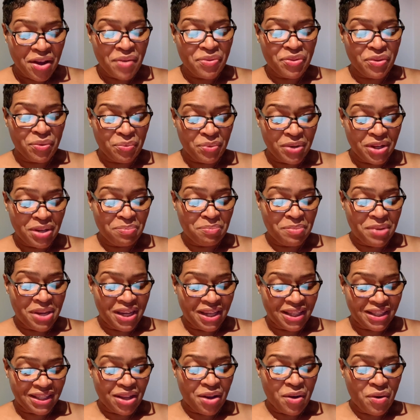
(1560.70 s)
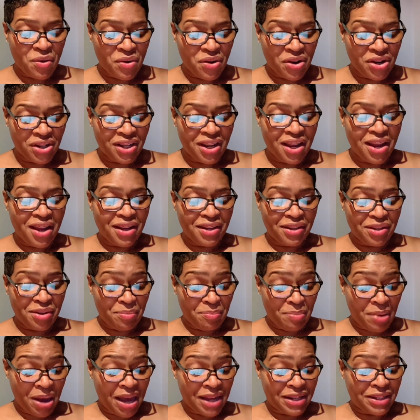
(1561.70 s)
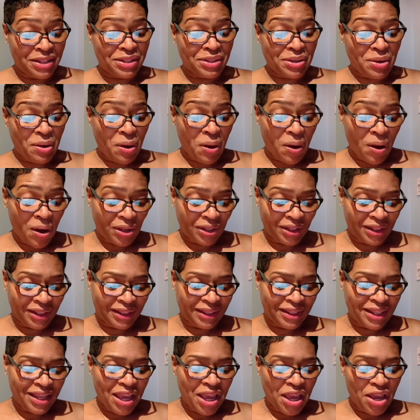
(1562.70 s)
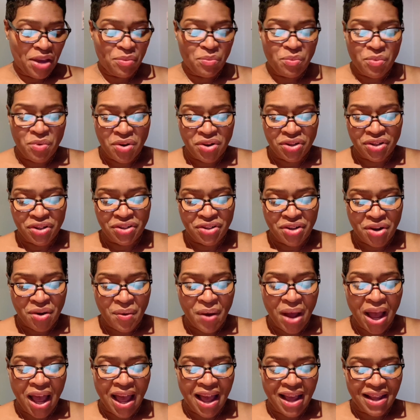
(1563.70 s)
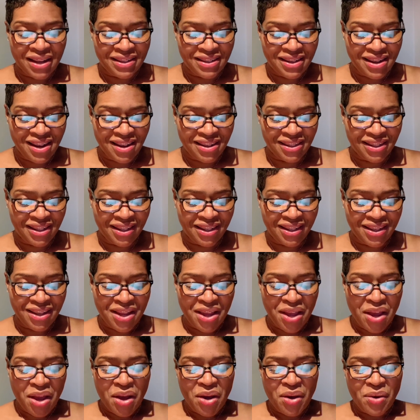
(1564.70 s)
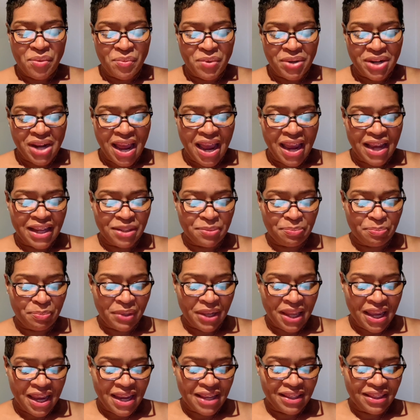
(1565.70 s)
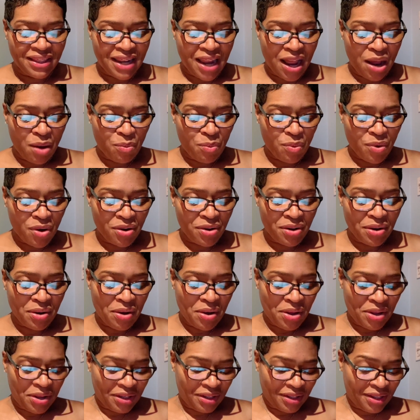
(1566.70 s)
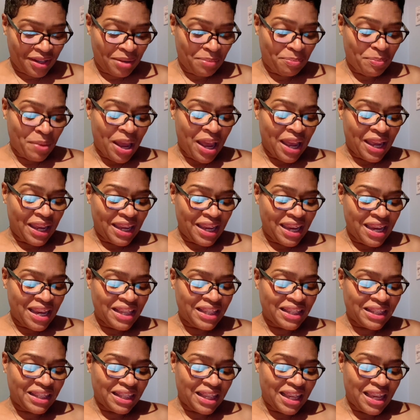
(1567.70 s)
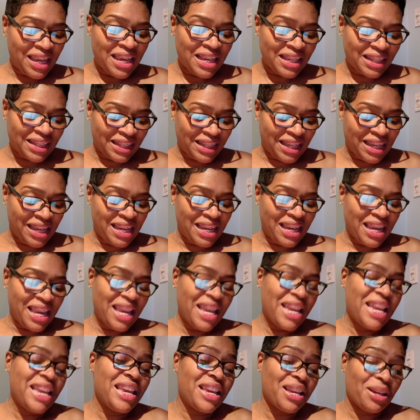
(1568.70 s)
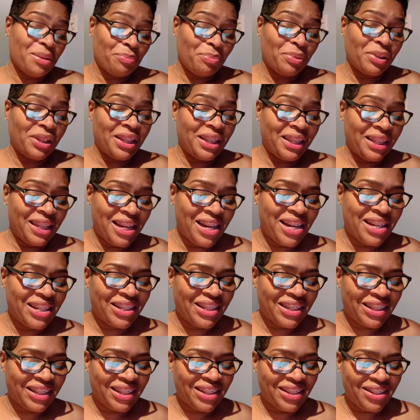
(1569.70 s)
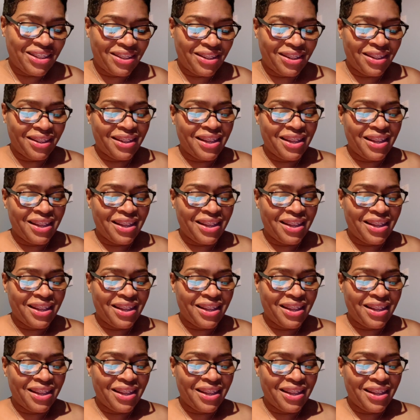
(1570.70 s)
the remix on Your Body's Calling and wanted to know how I done it. When I explained that I worked it by instinct, he completely understood.